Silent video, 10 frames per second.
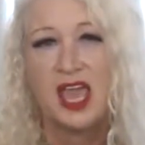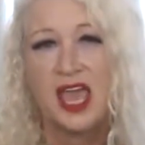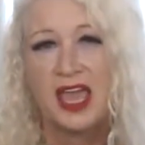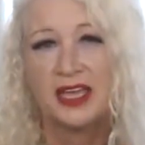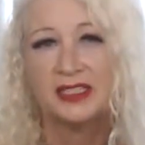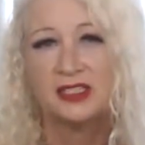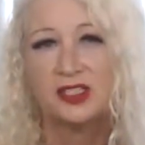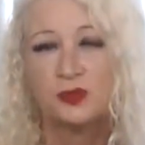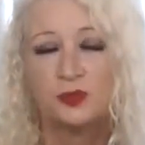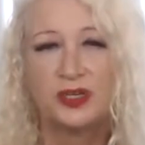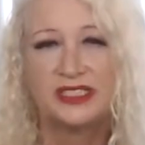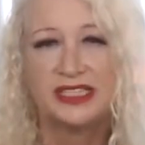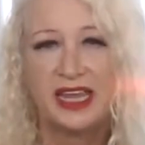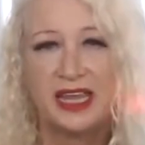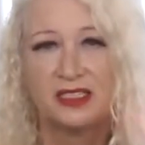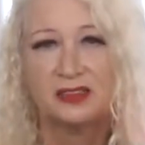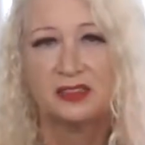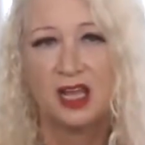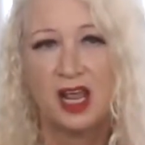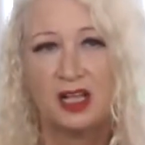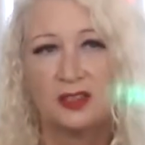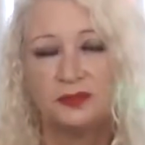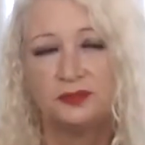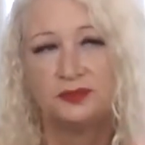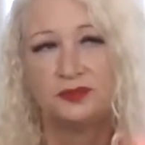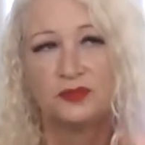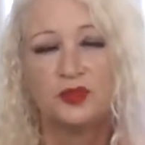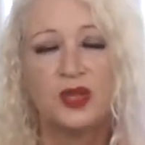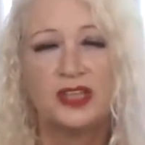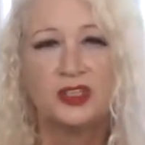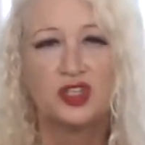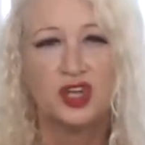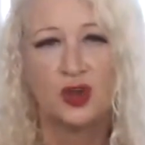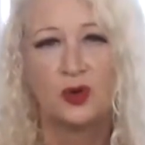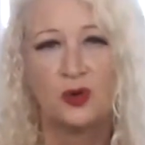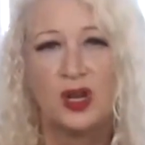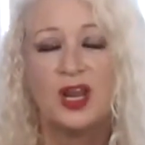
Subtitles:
And once again, throughout the show,